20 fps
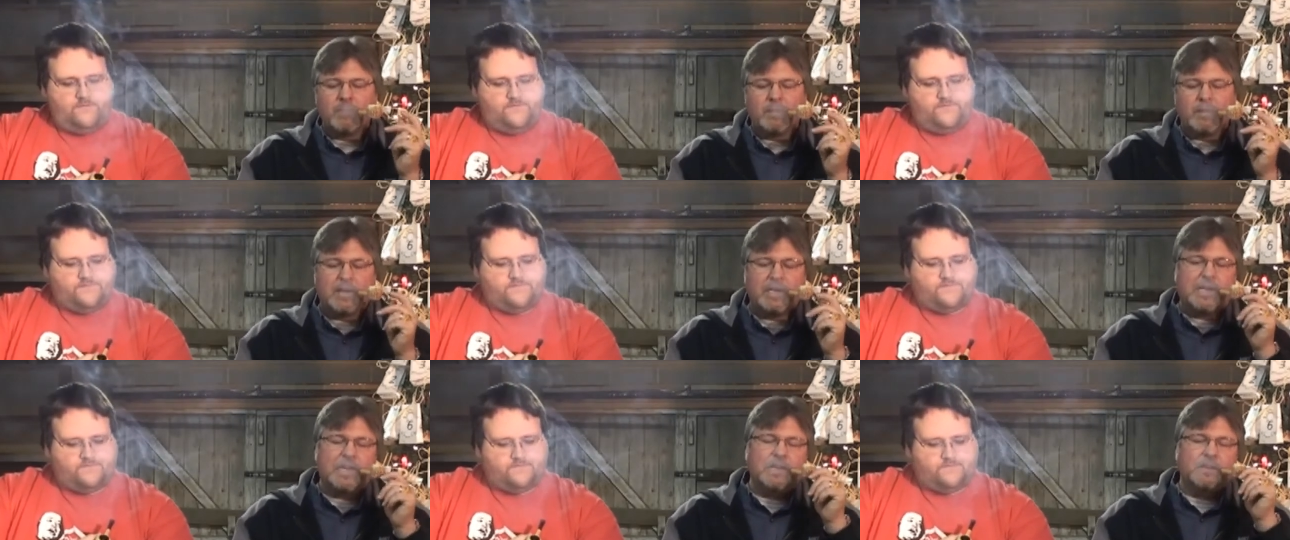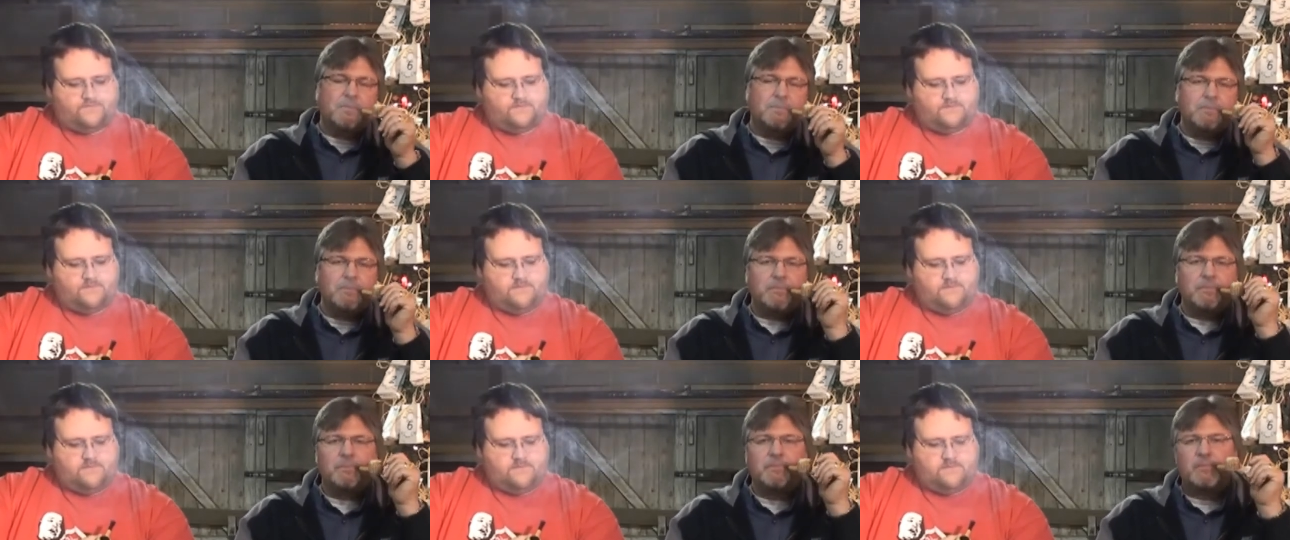Speaker 1: All right,
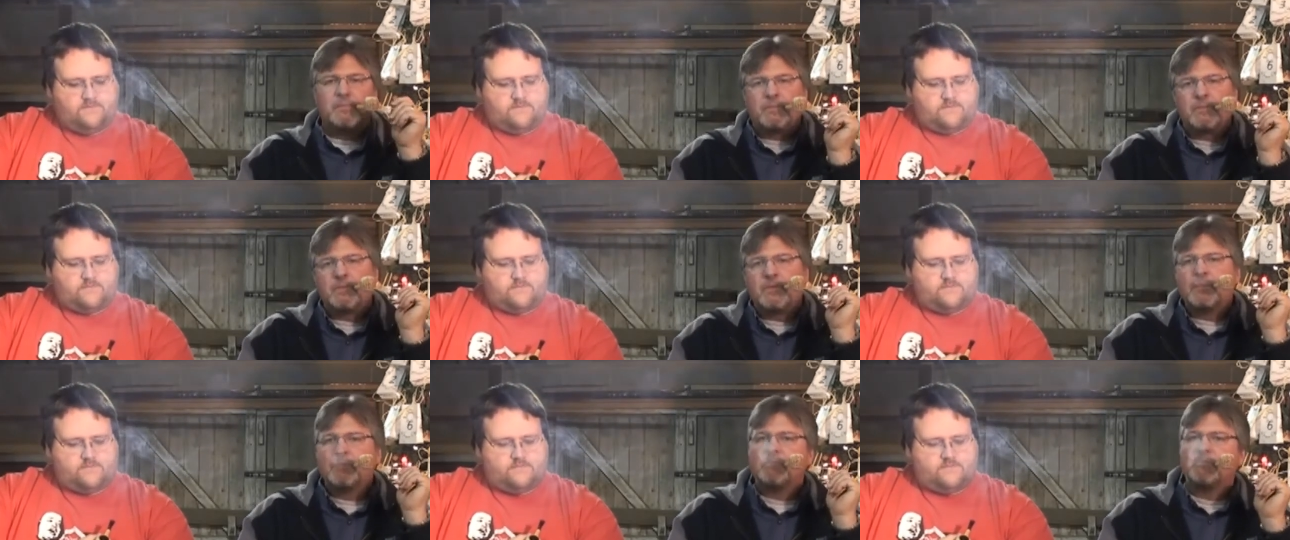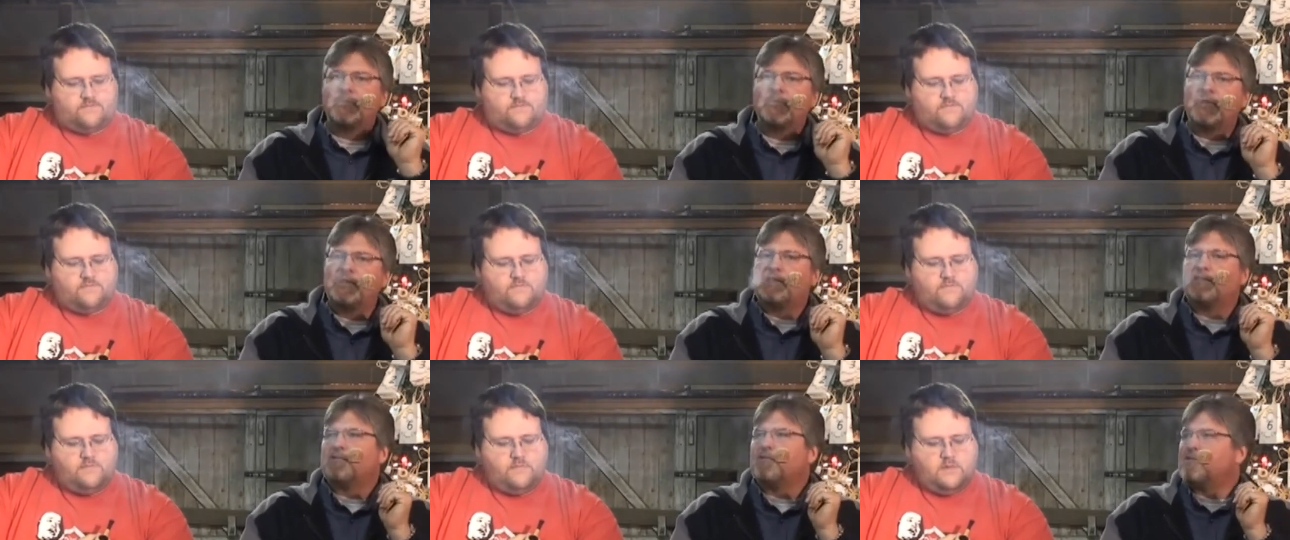
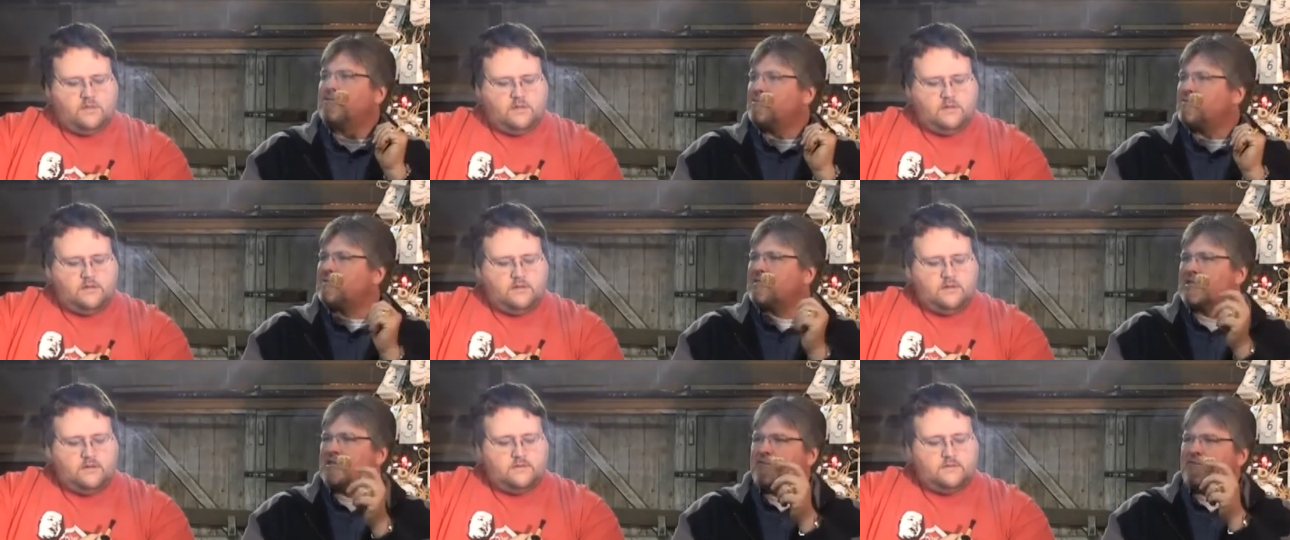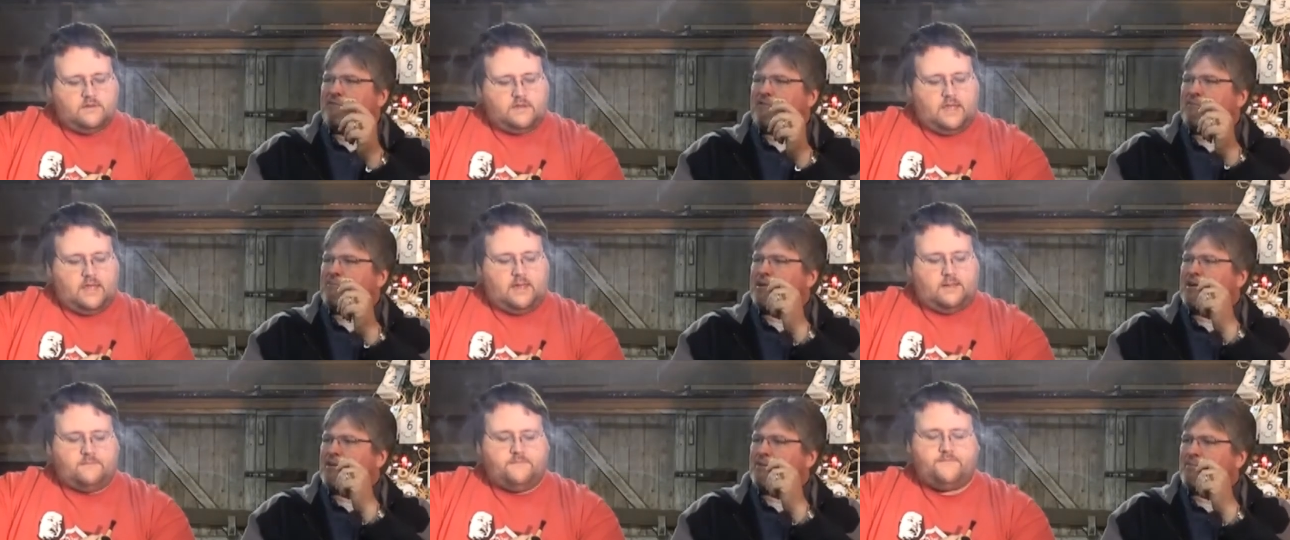this one's working for yeah,
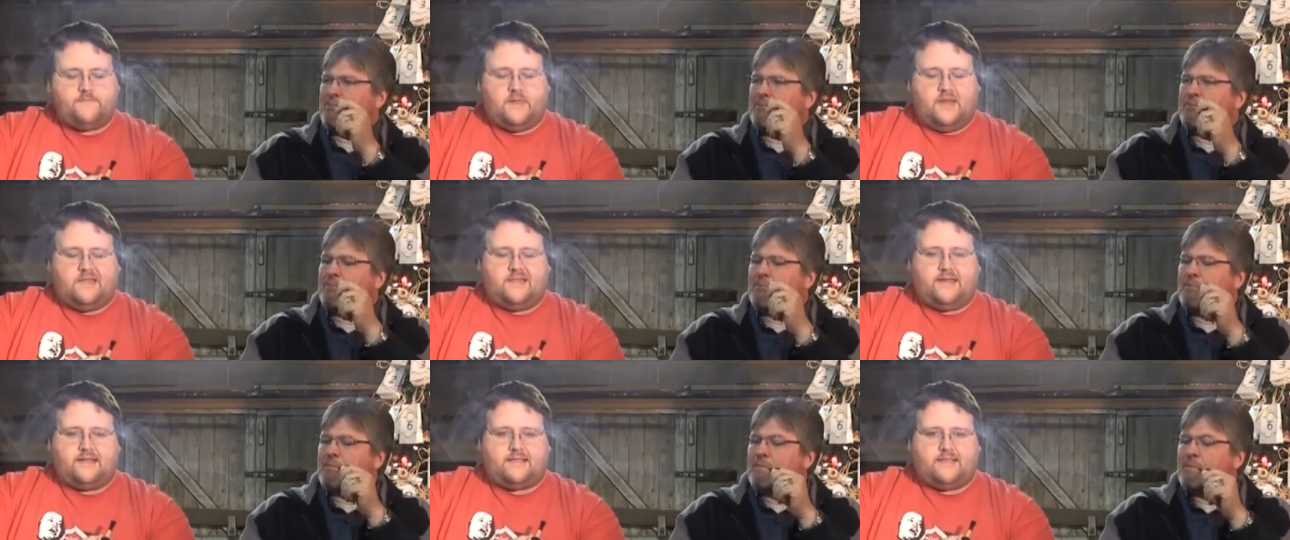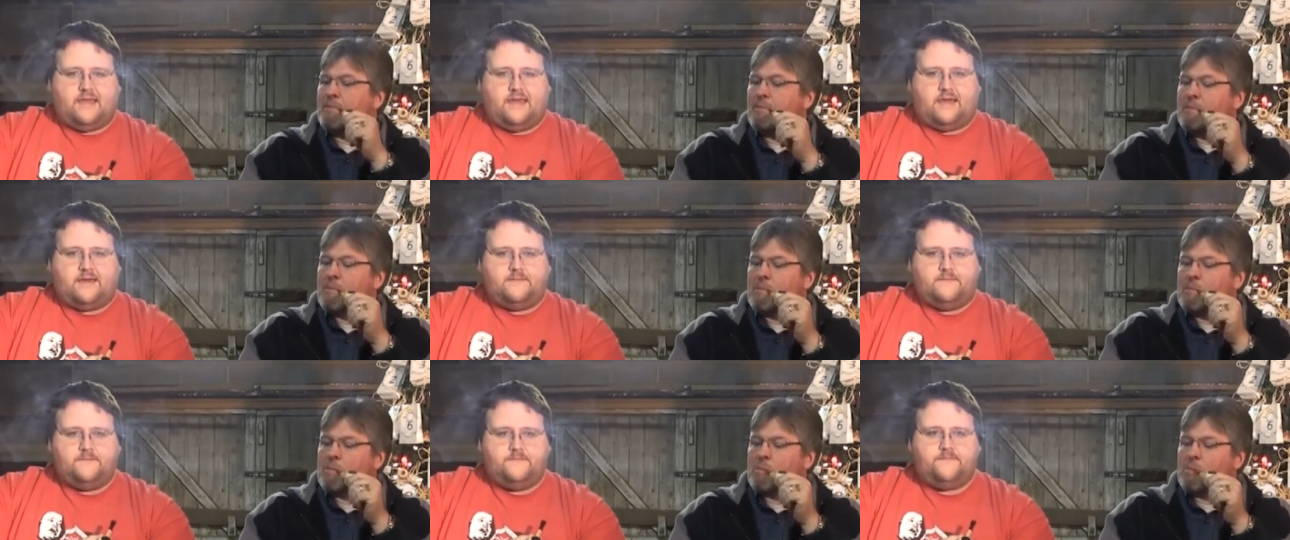me. Yeah, I like
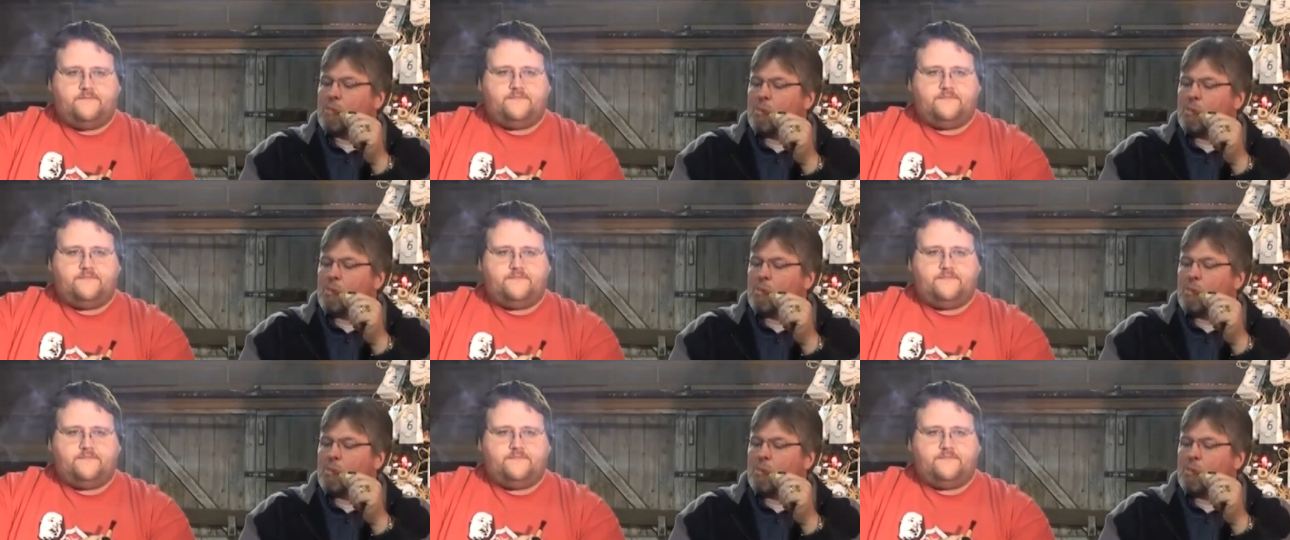that.